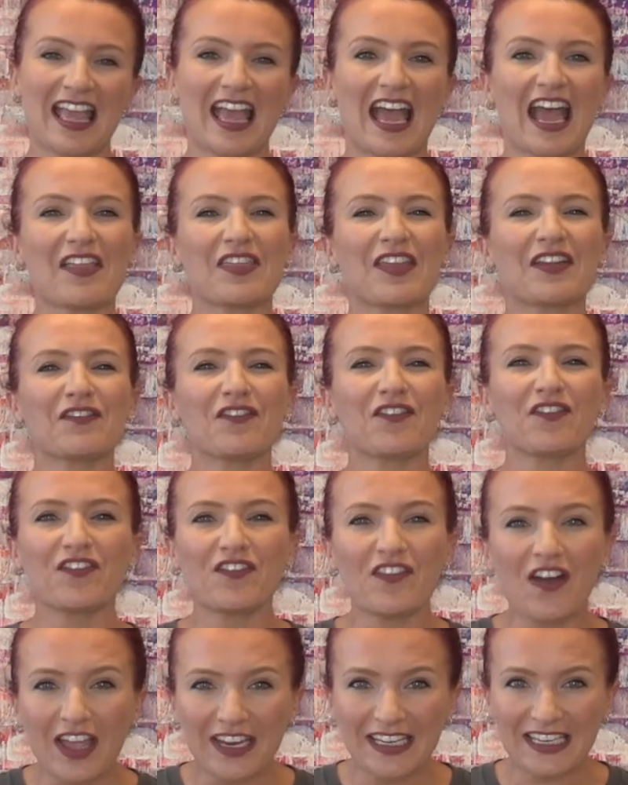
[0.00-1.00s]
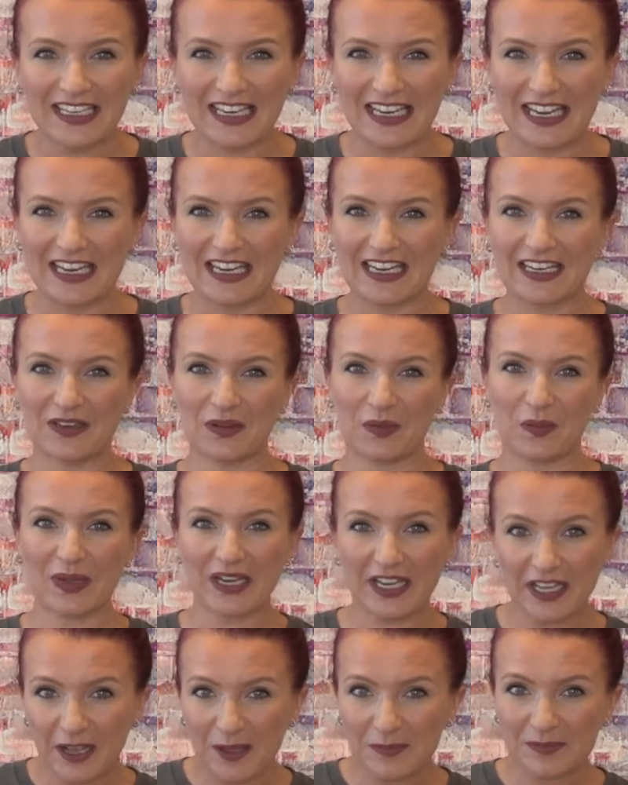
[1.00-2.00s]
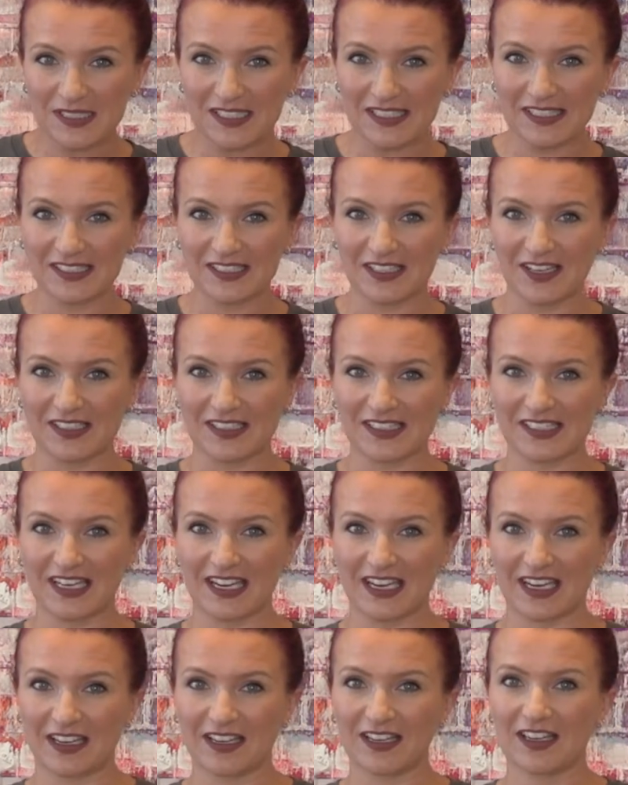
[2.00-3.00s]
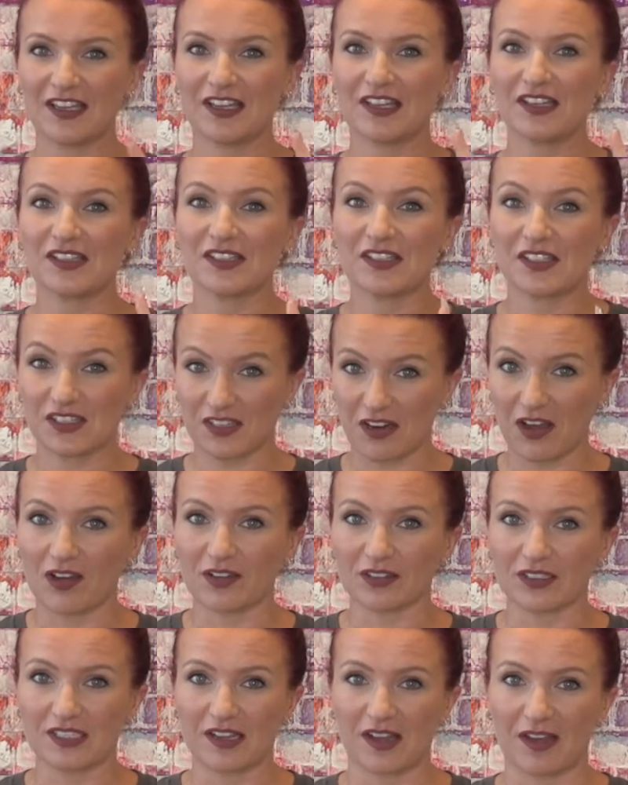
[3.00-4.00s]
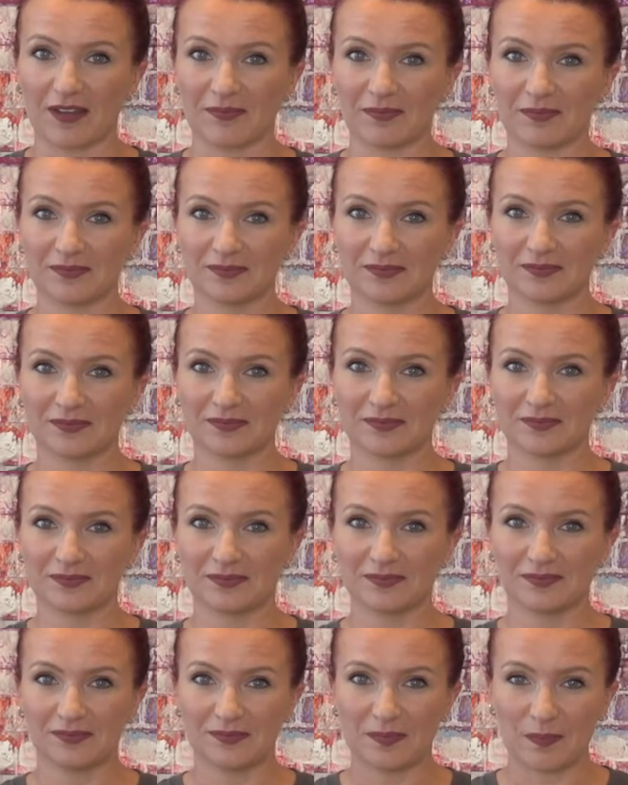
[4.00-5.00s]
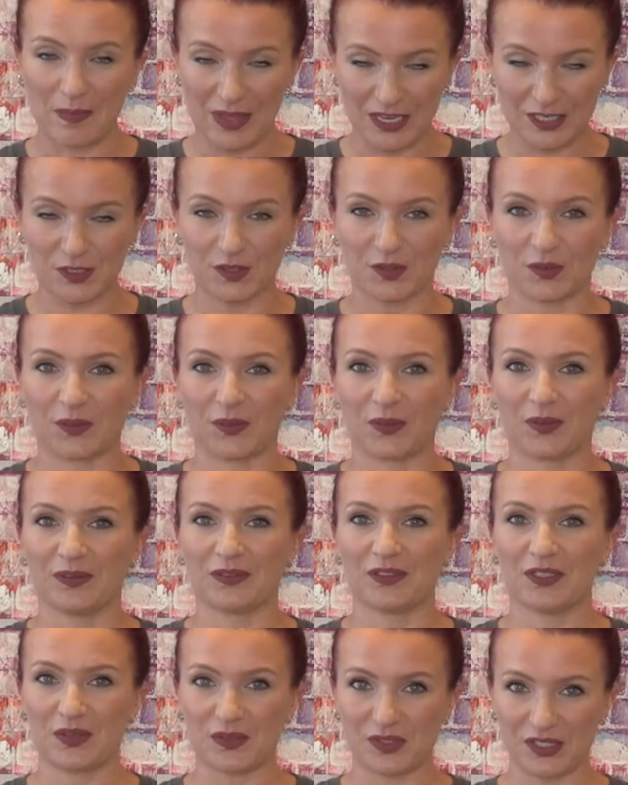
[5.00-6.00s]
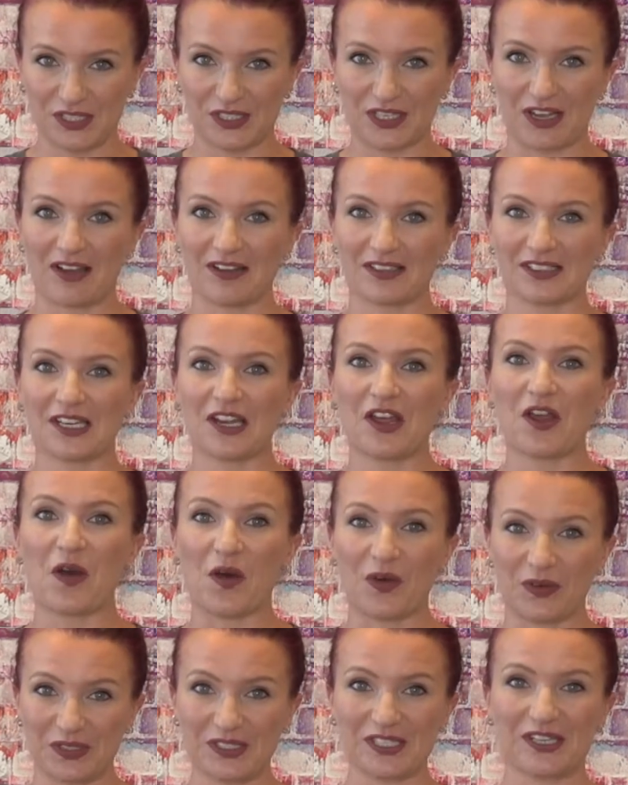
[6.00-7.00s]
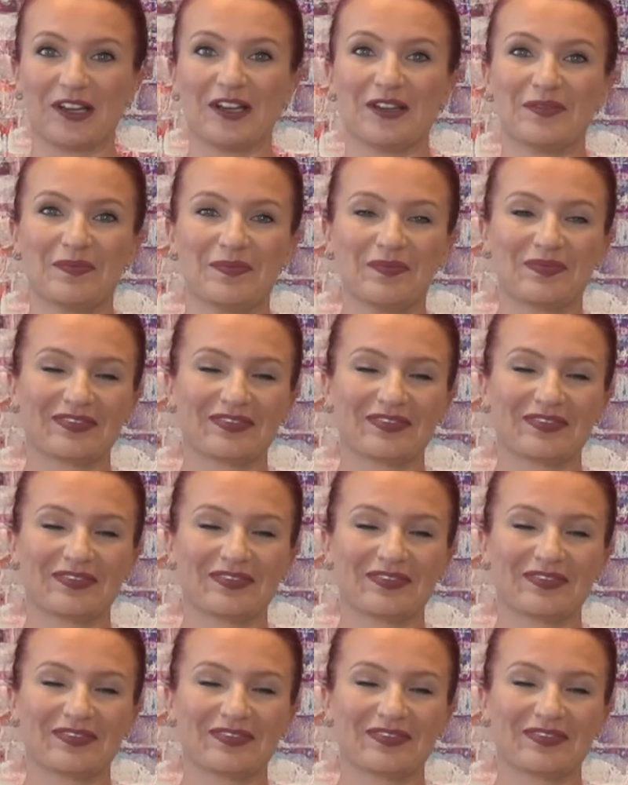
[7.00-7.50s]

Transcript: And then finally, when it comes to starting, start on time. Make sure you start on time.